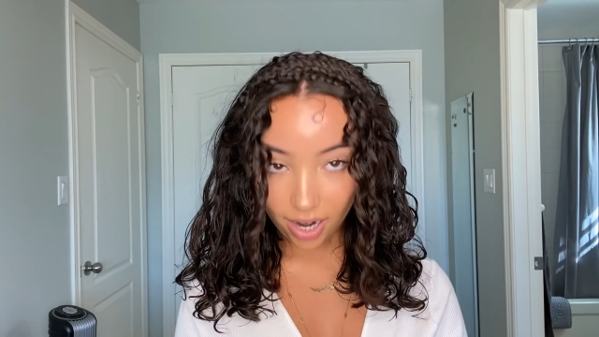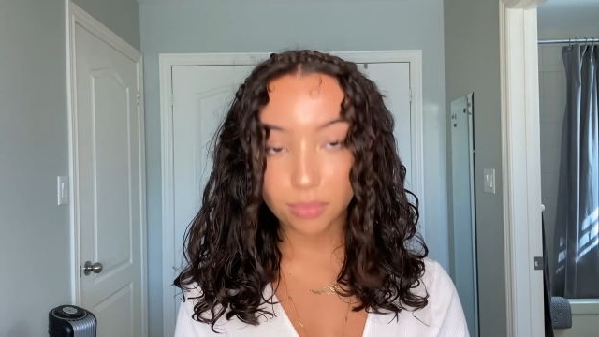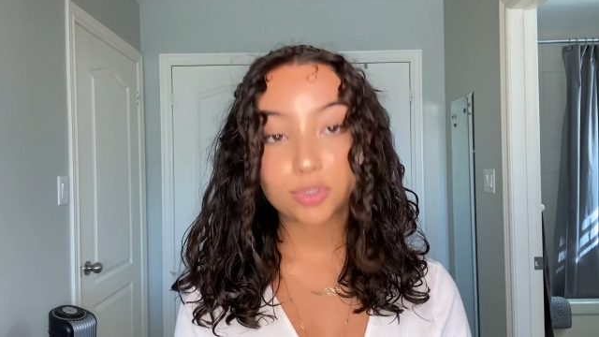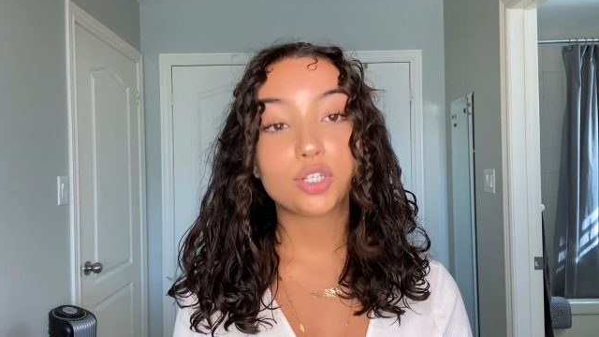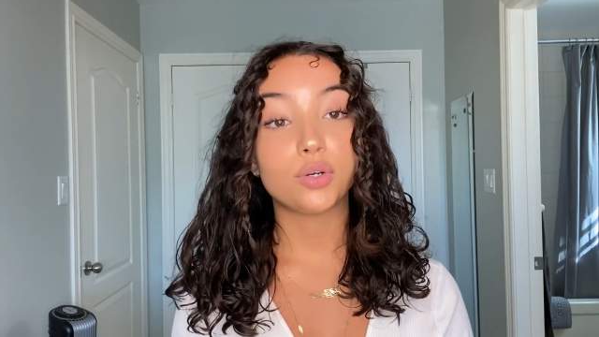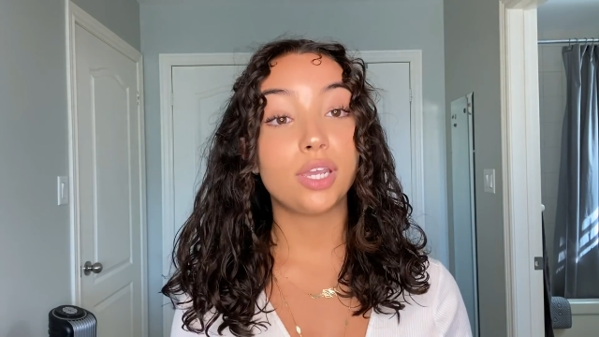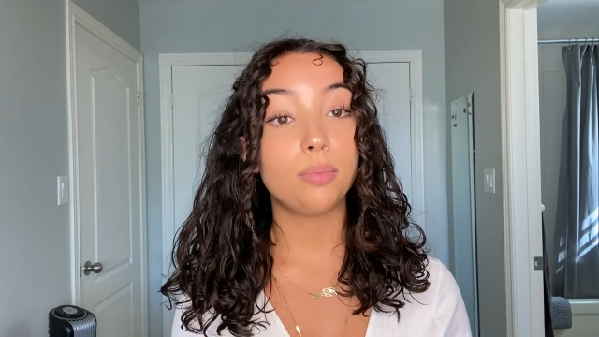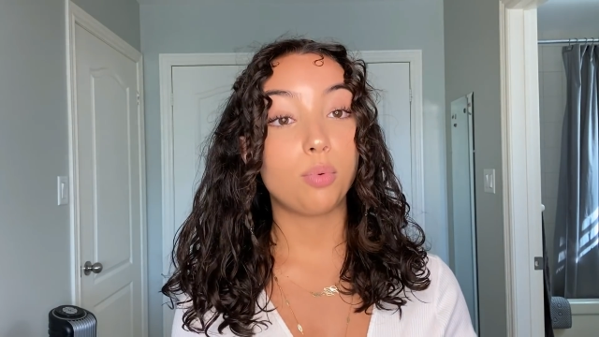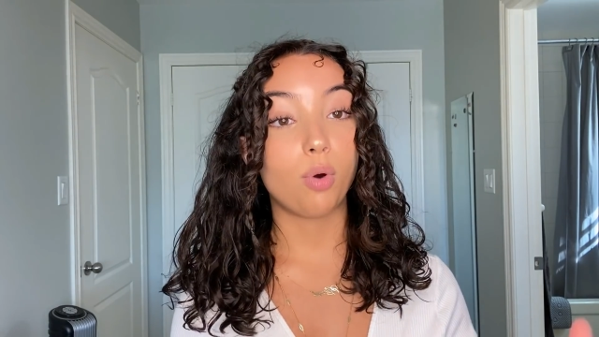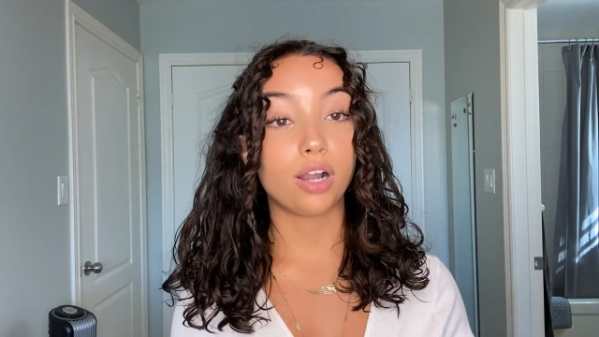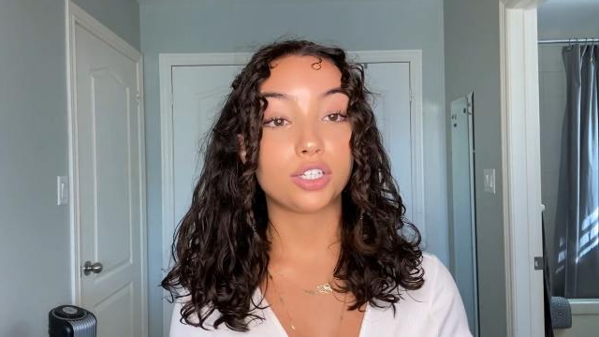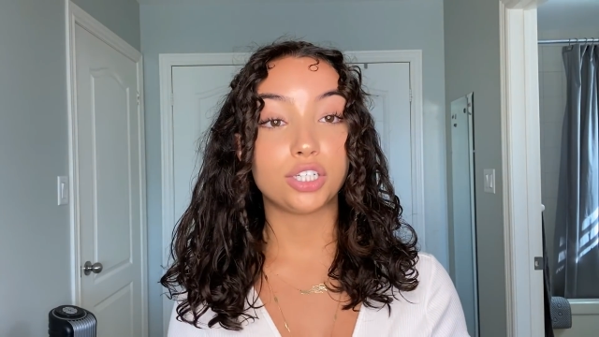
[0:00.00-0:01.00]
So keep
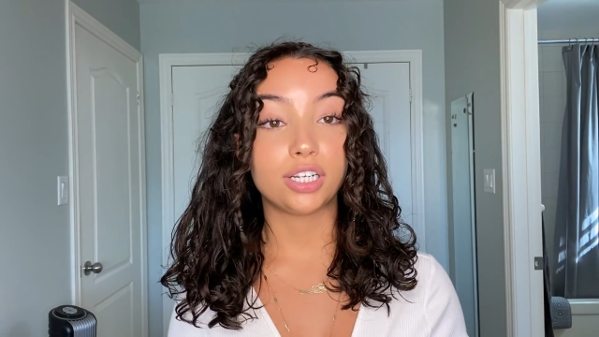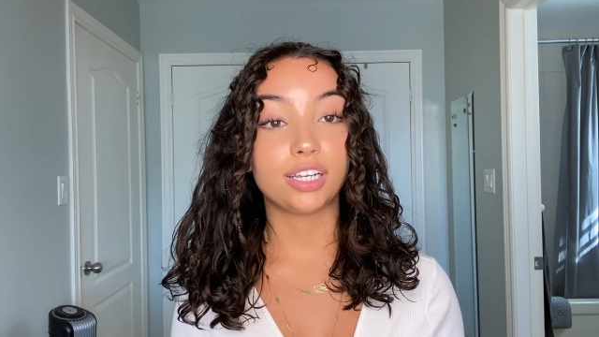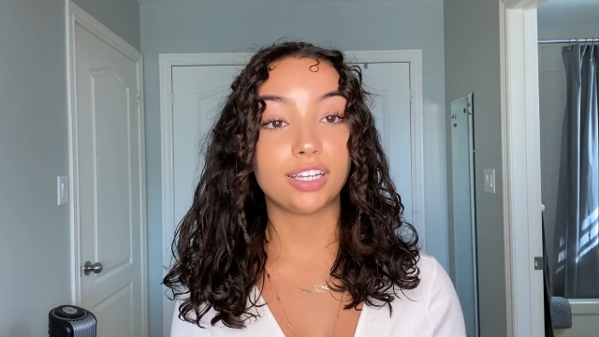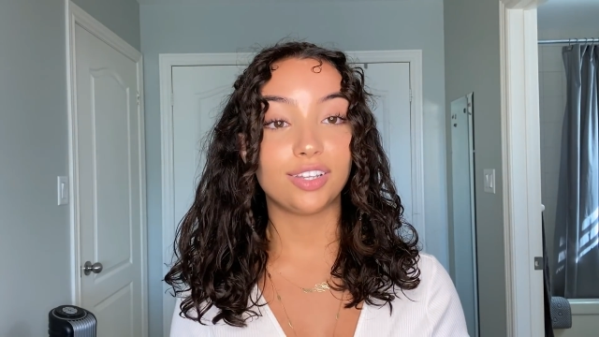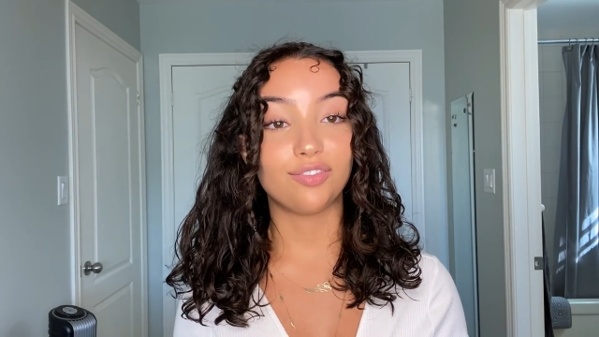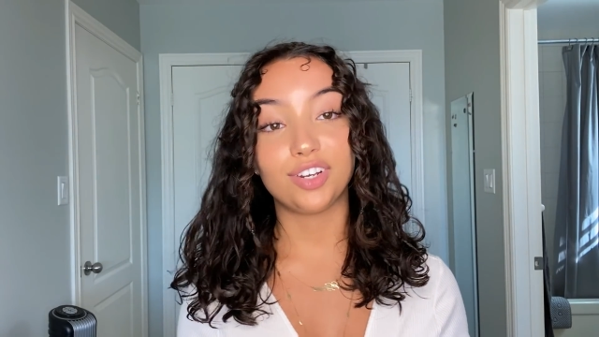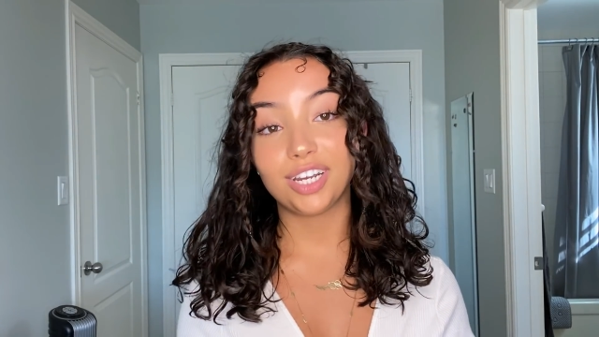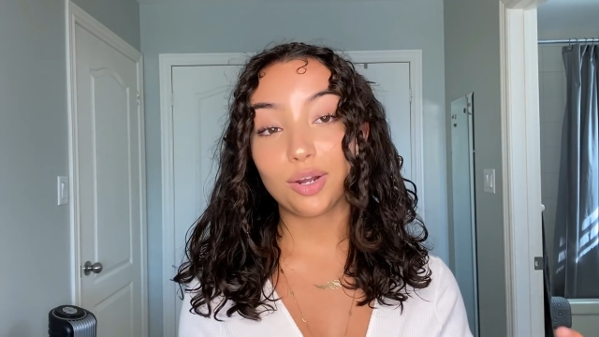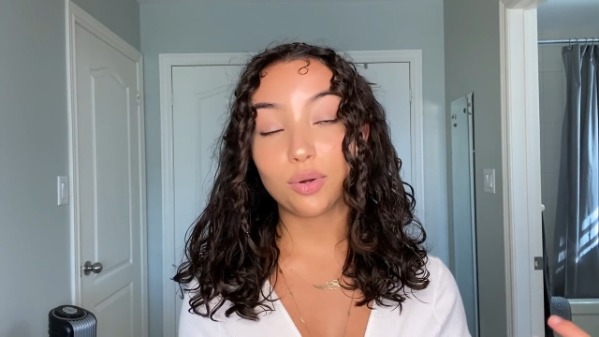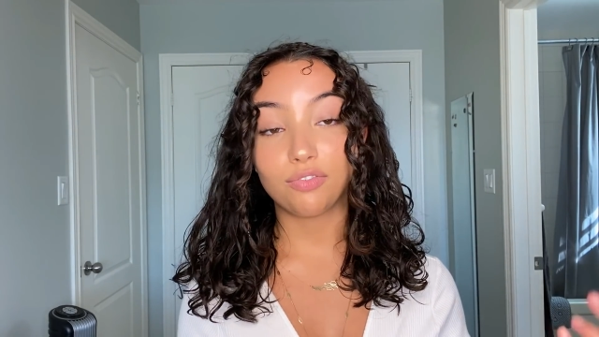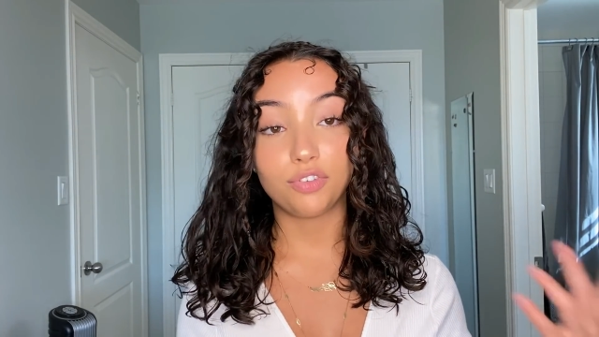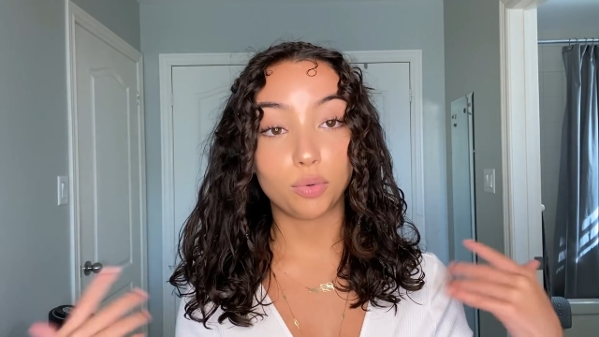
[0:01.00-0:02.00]
watching the
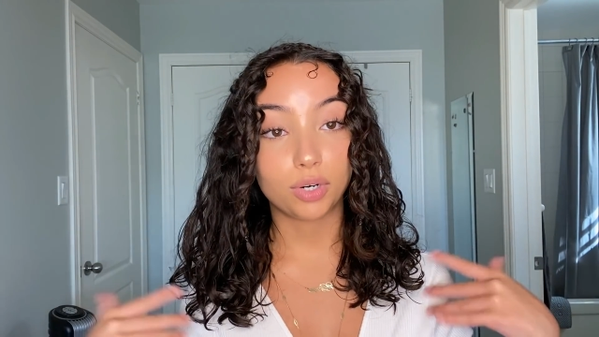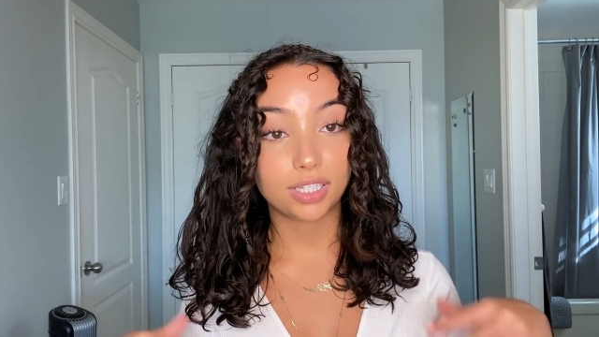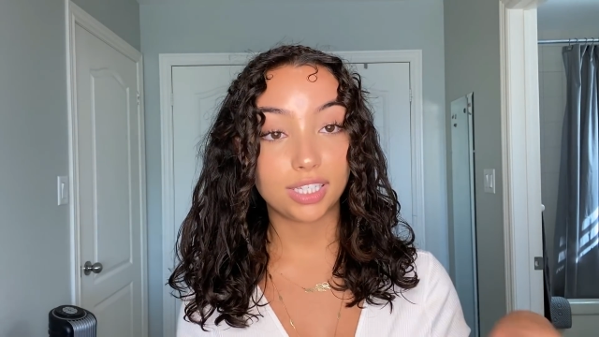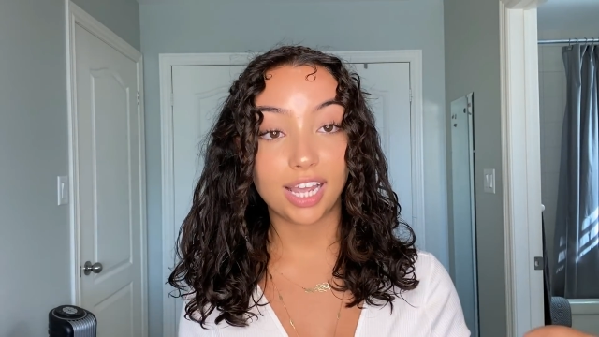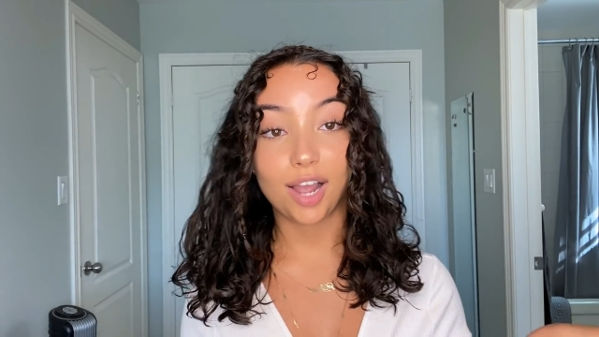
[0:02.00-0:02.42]
video if you want to see